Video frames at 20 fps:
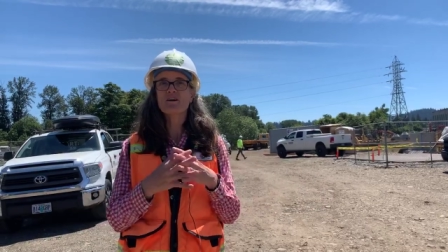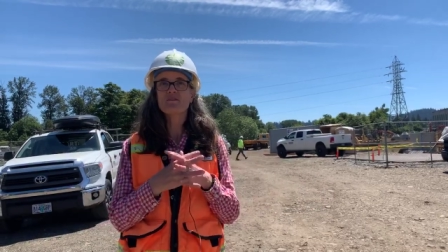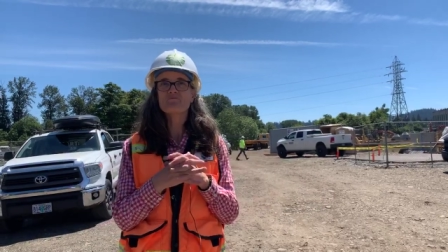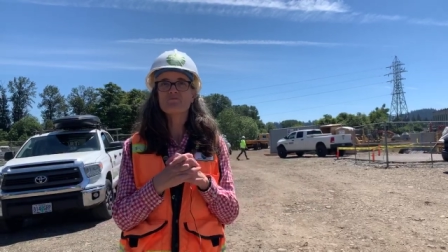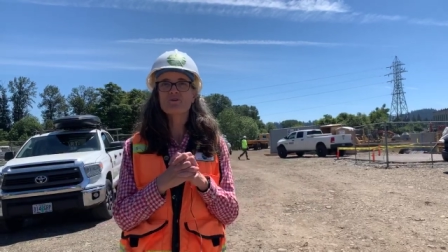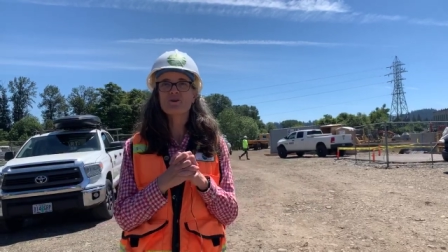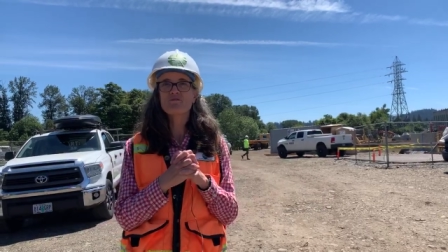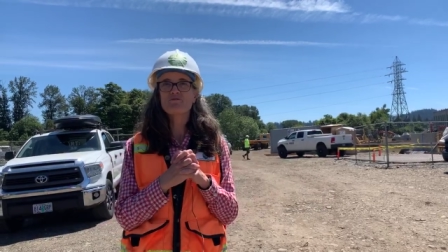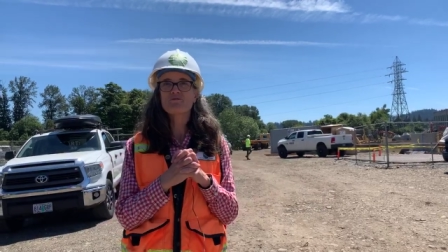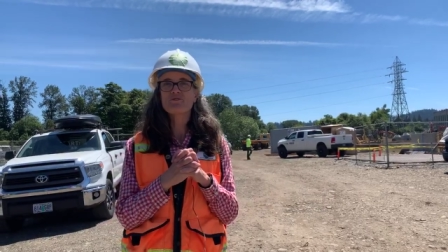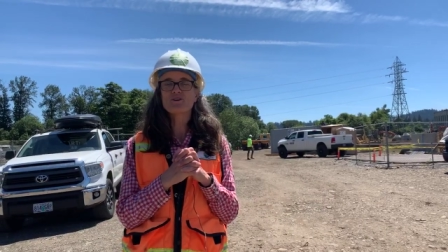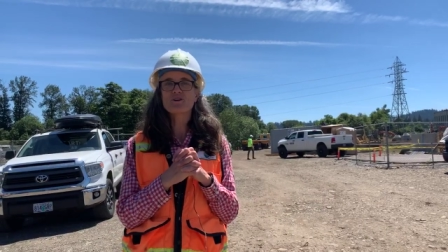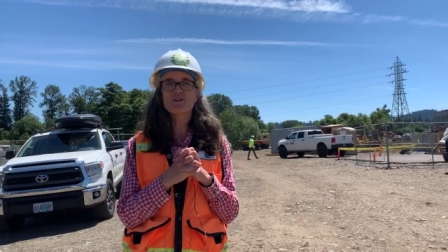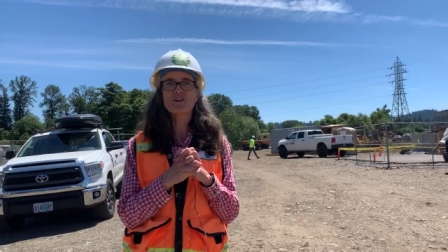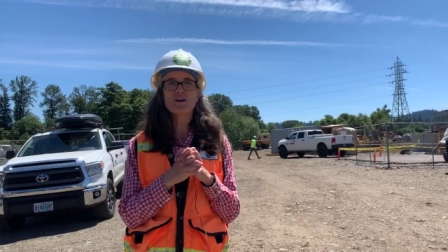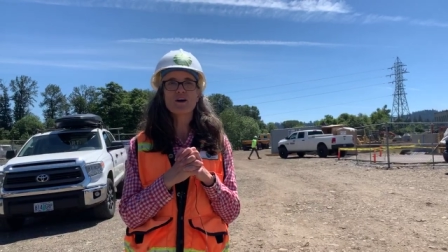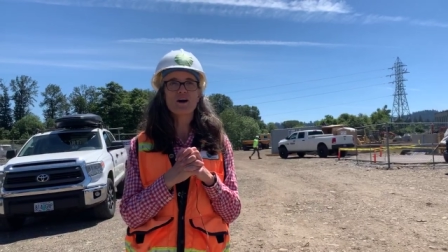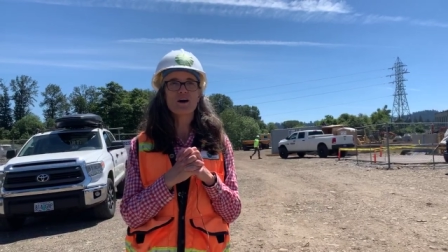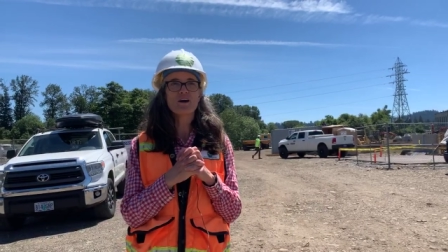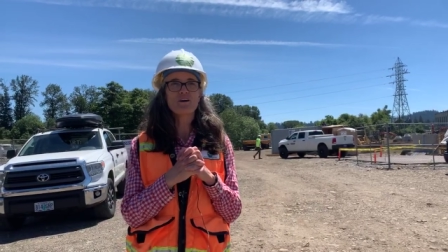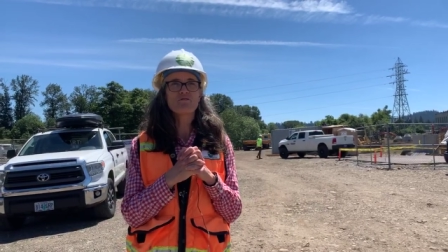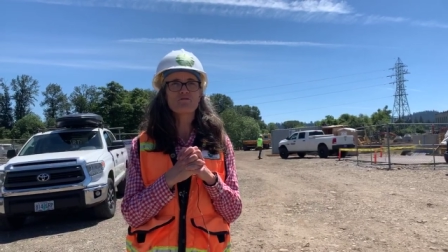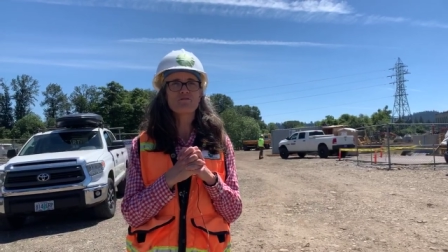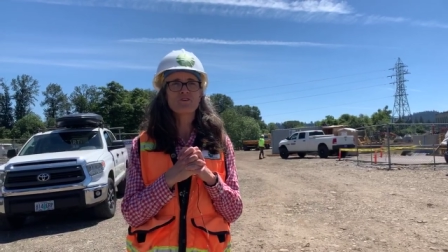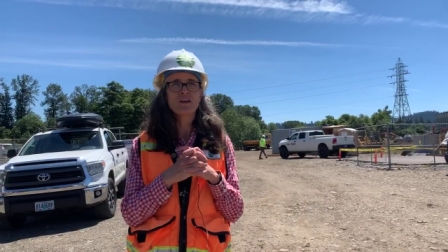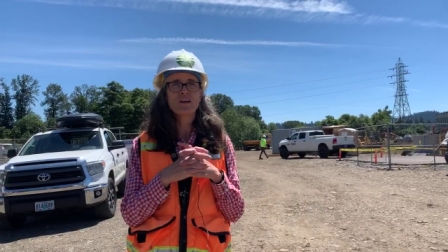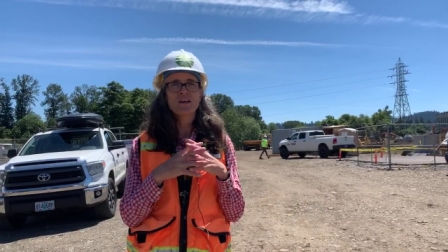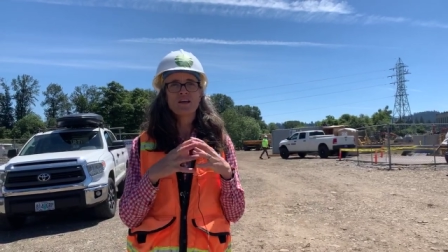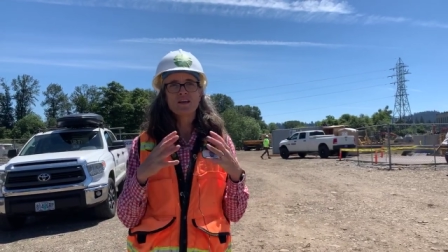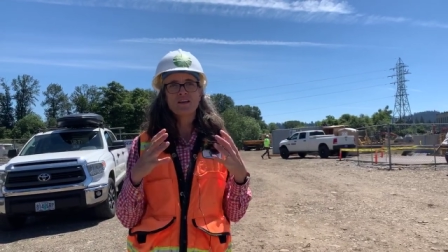more full of
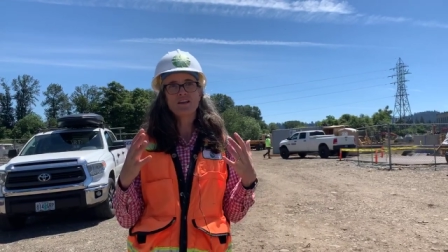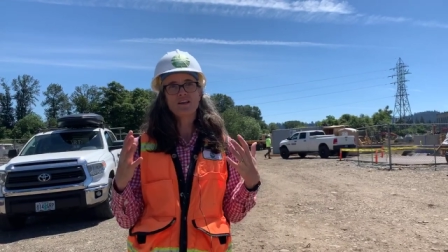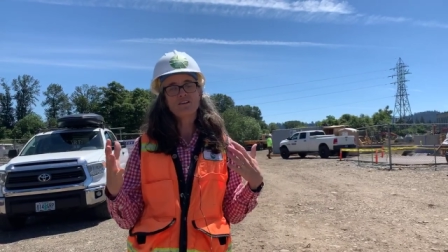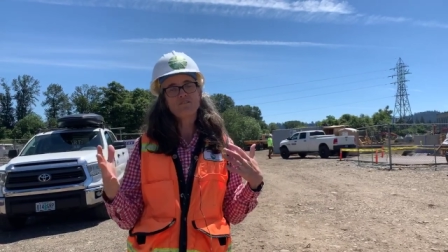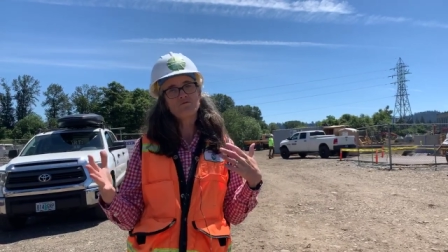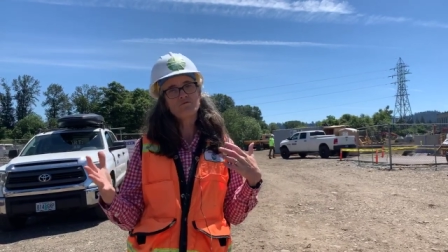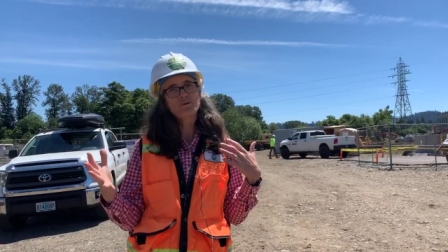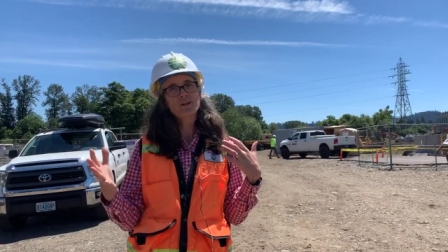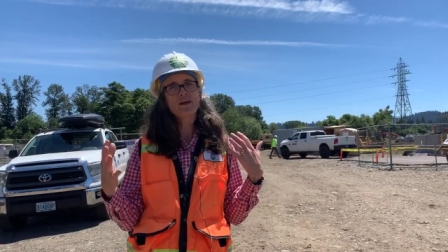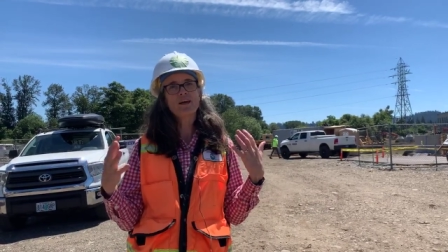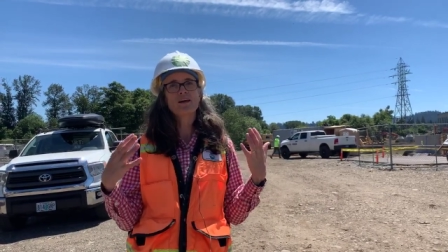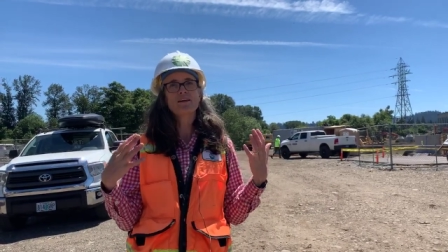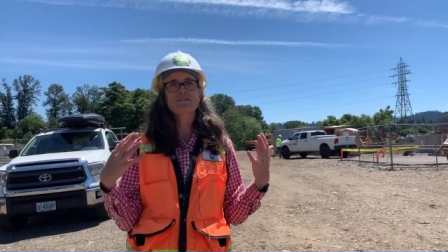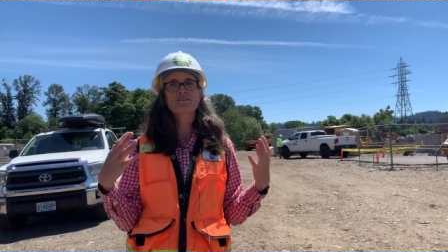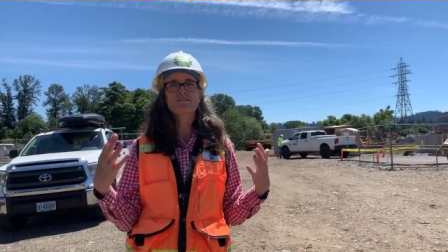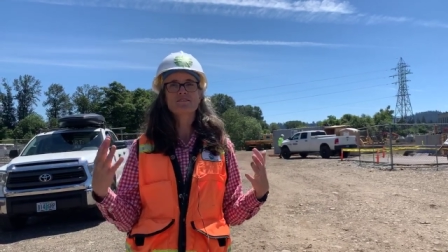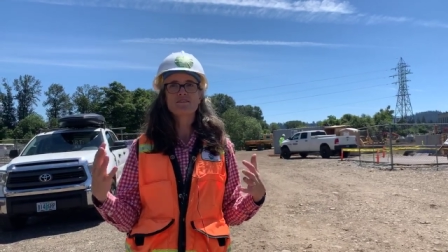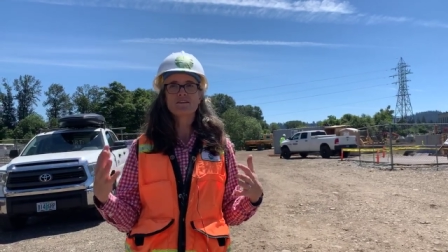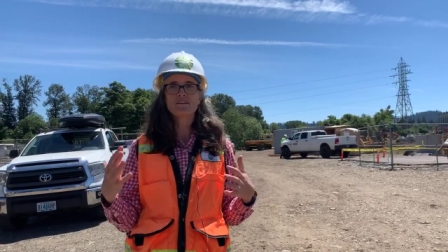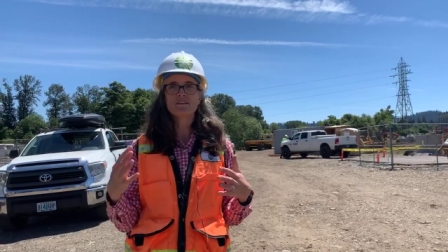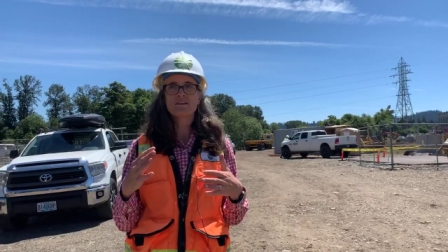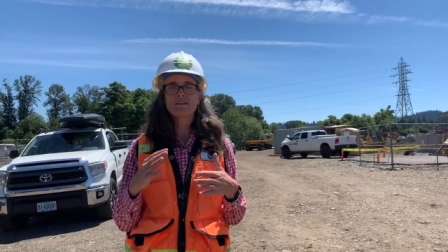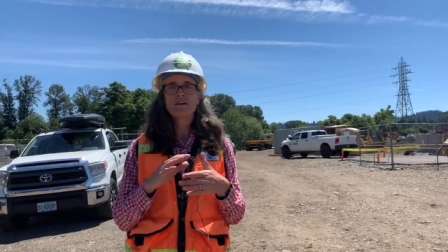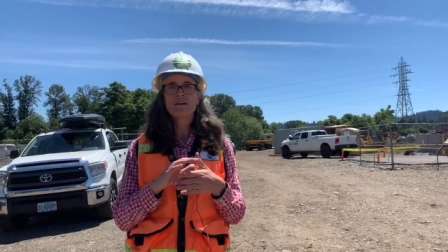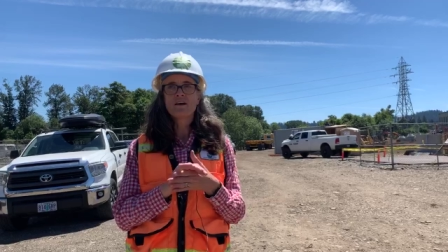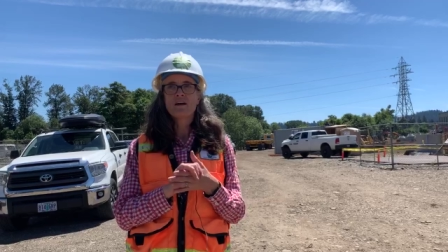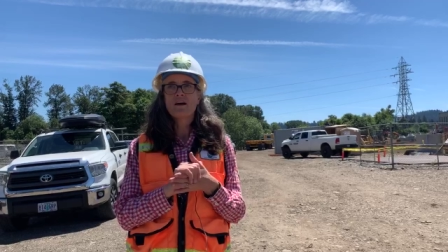native plants, and